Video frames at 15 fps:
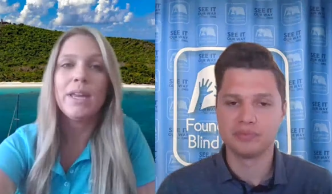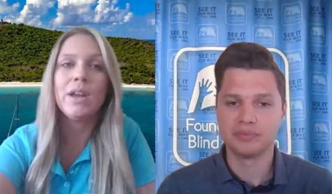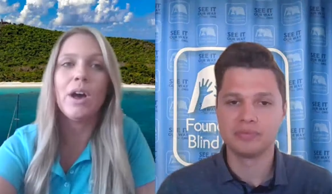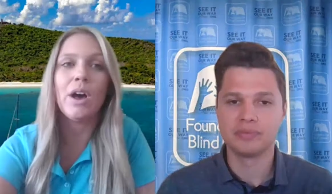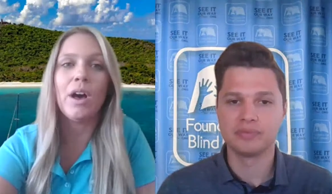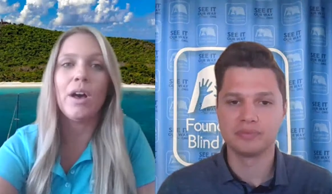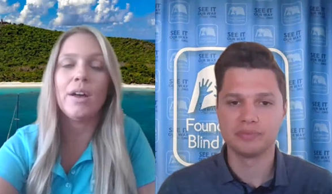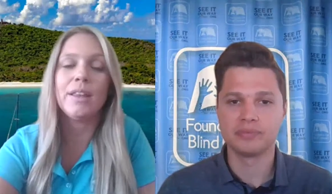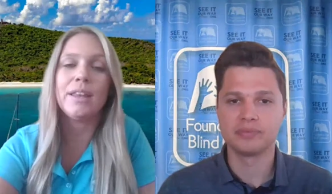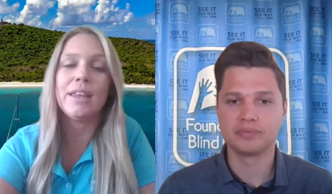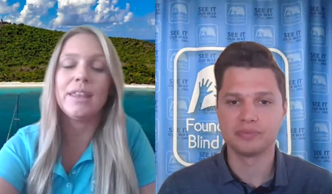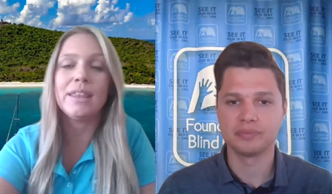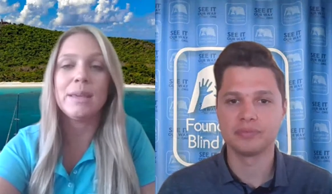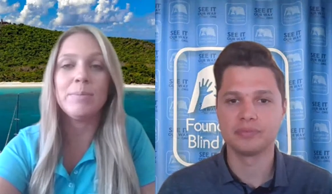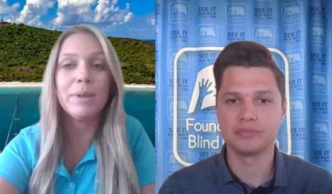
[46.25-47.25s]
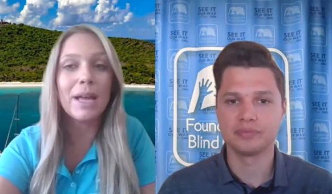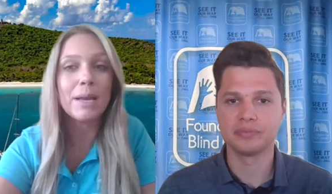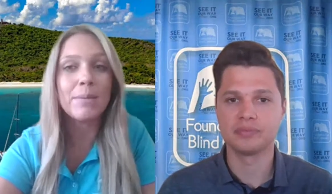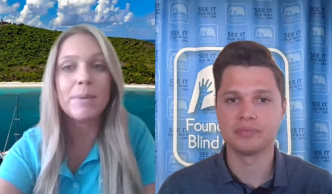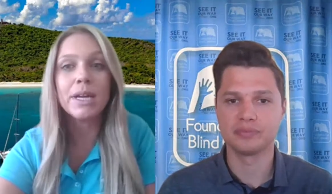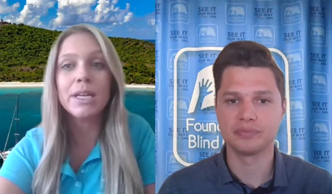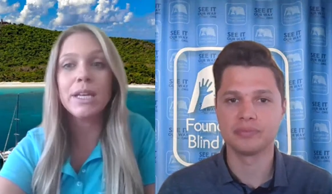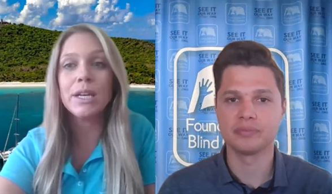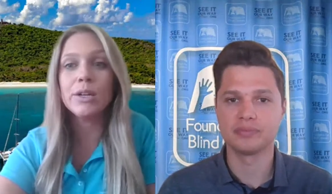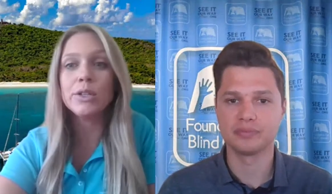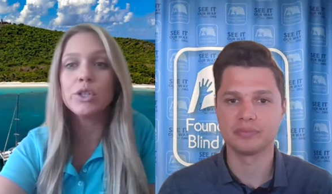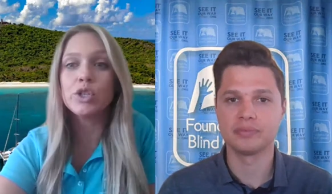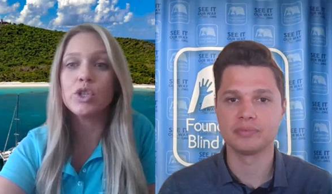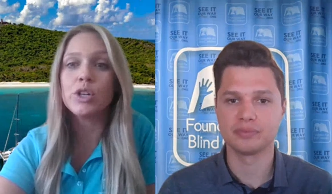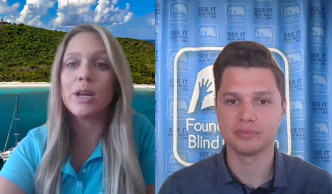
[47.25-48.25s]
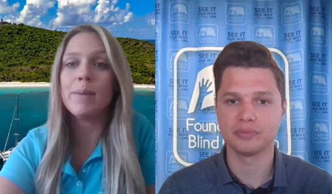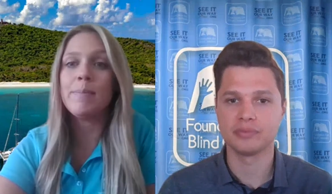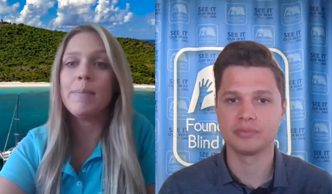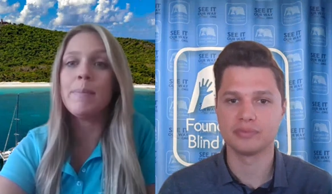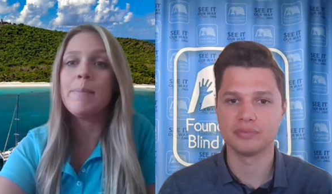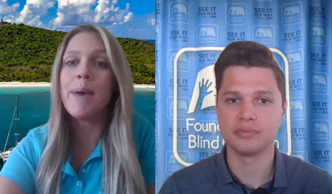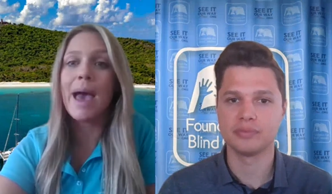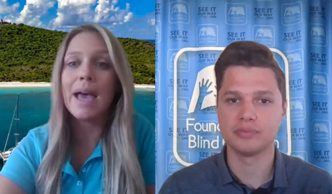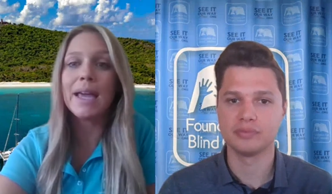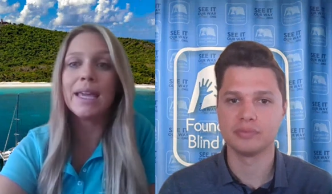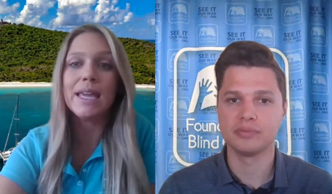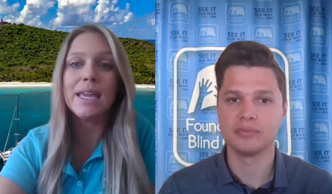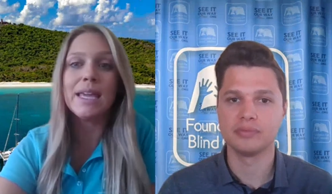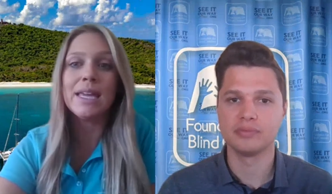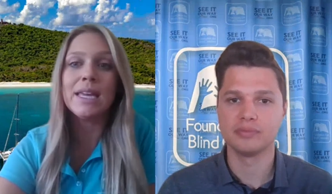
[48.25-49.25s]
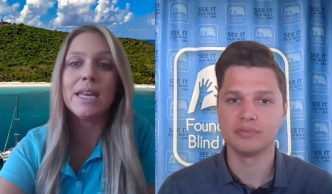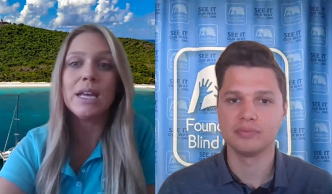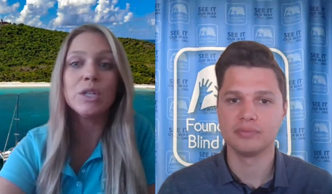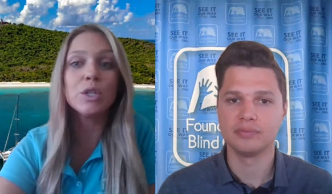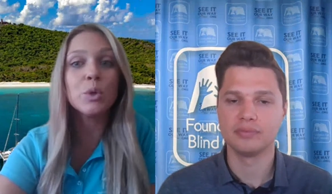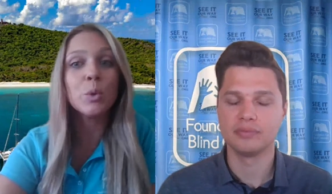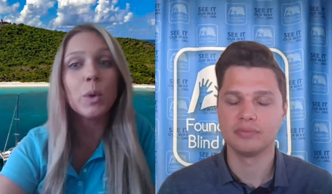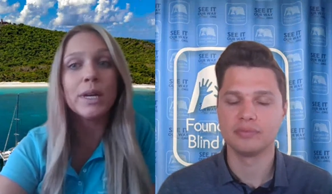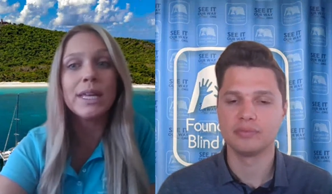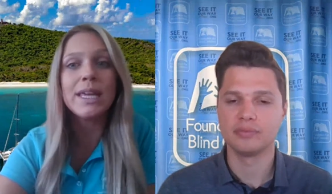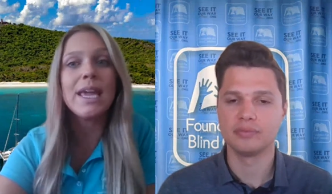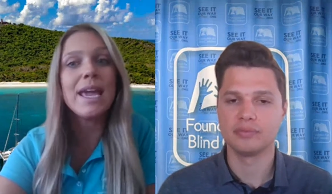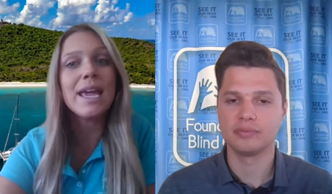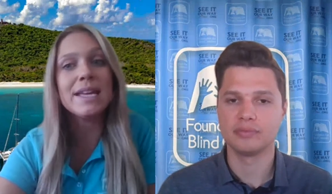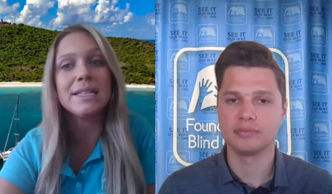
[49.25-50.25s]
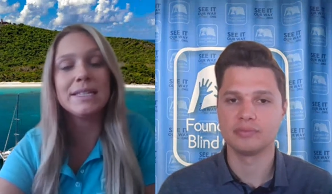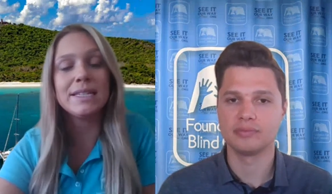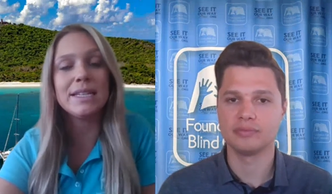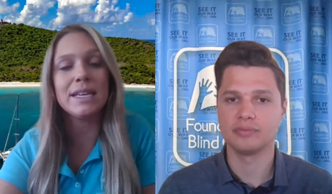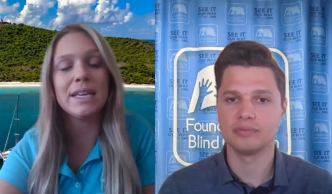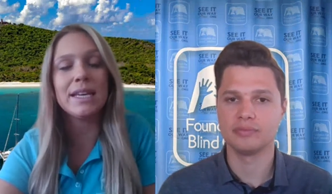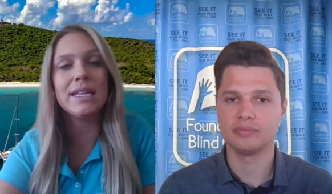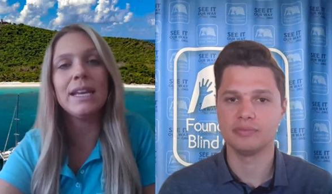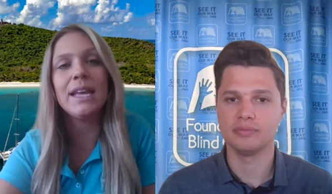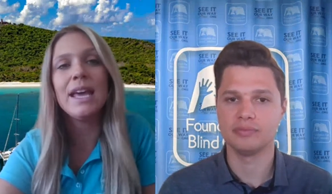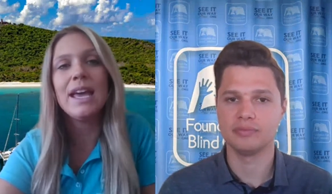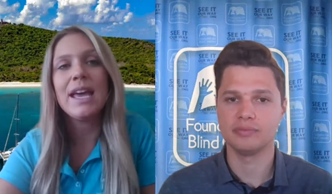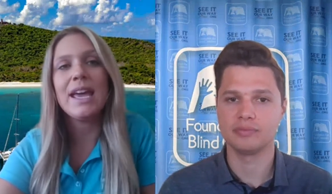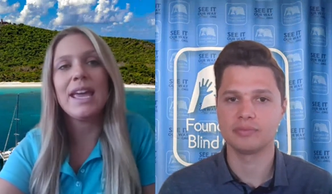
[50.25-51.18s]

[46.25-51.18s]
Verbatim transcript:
Speaker 1: we went on the Blind Buccaneers trip back in 2018,